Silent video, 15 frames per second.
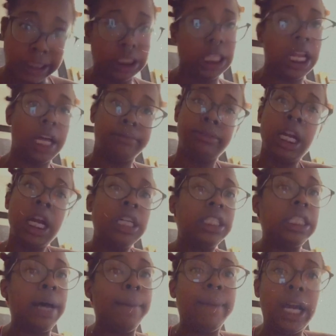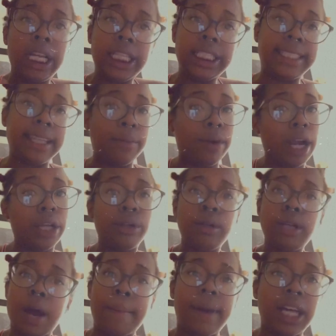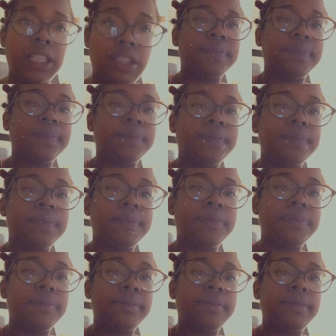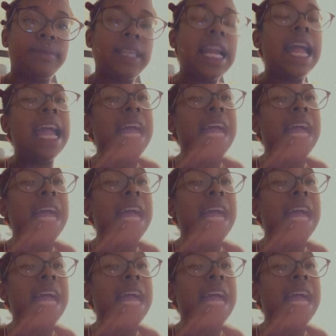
up some money somewhere. You know, muscle. And